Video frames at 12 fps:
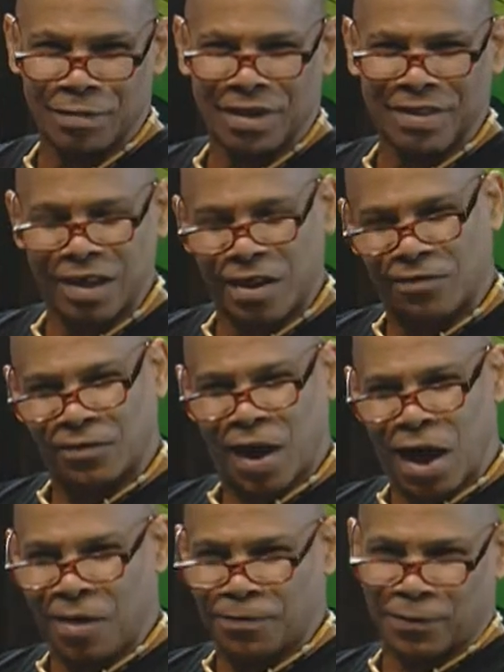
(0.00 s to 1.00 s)
and
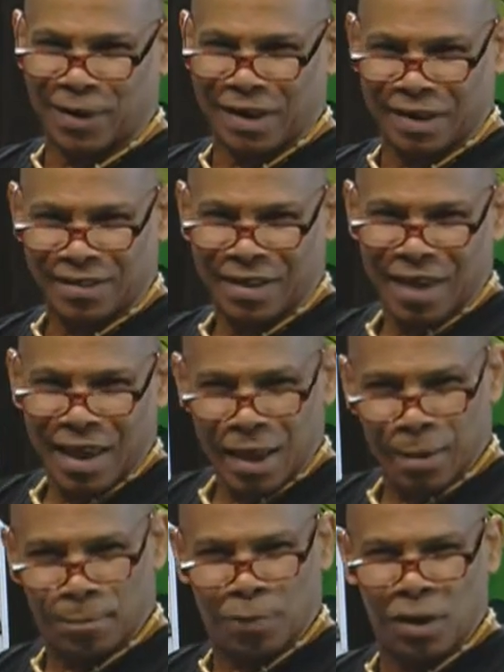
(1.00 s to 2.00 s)
self-confidence
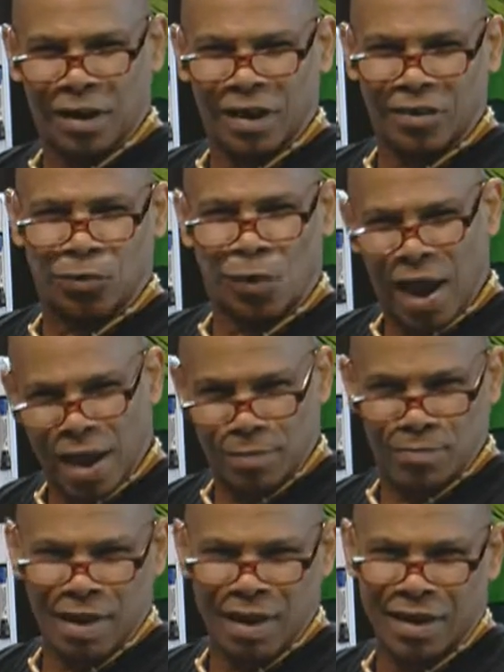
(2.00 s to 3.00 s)
and put us white
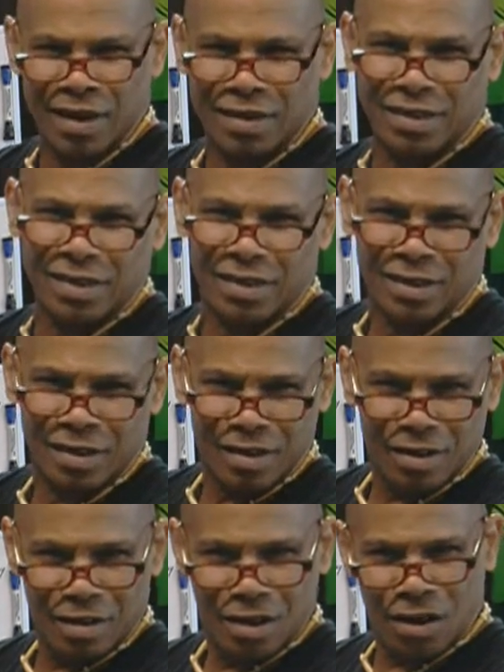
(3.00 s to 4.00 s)
men under,
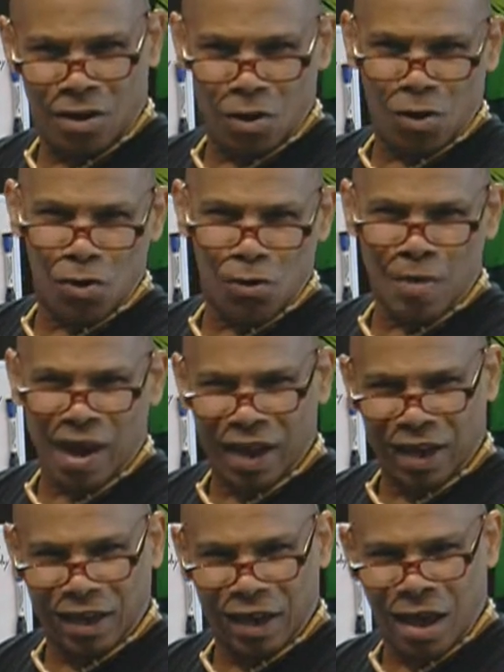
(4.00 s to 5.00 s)
oh
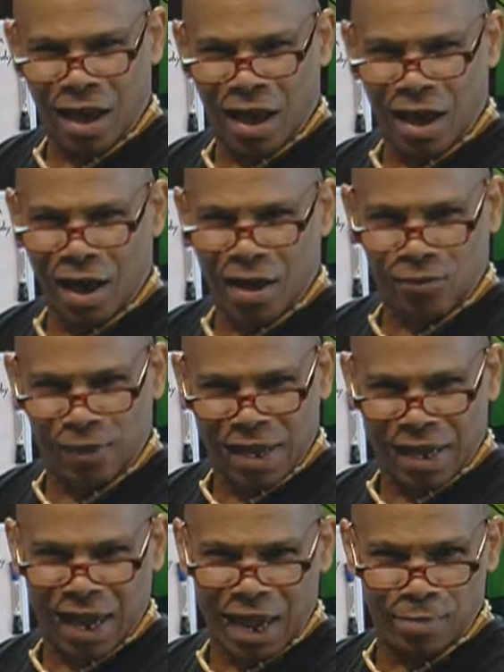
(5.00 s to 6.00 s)
my God, we
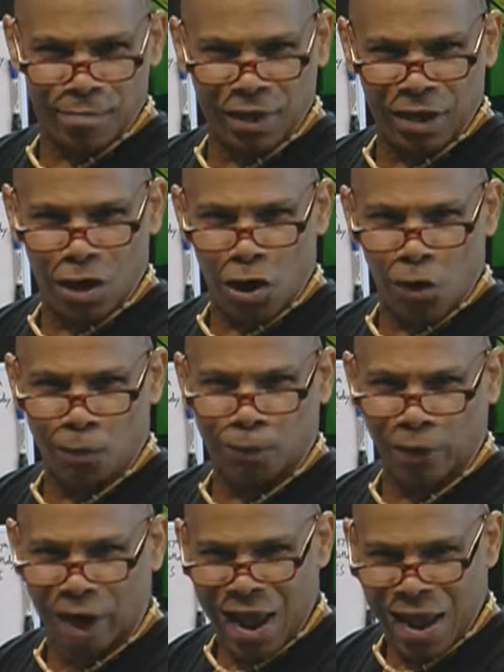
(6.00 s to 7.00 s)
can't be
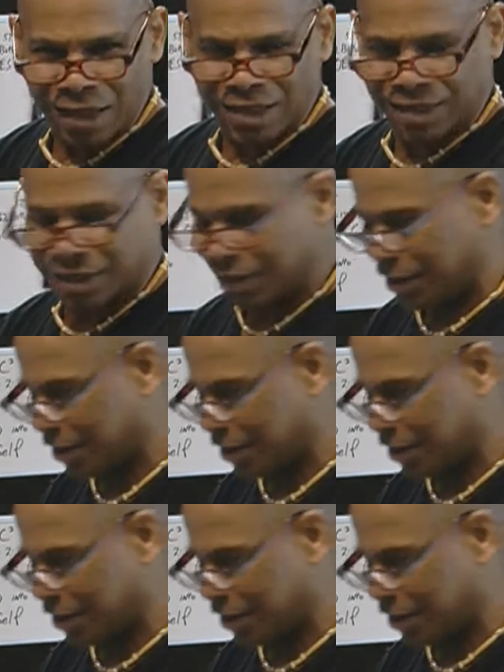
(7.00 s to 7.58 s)
oppressed.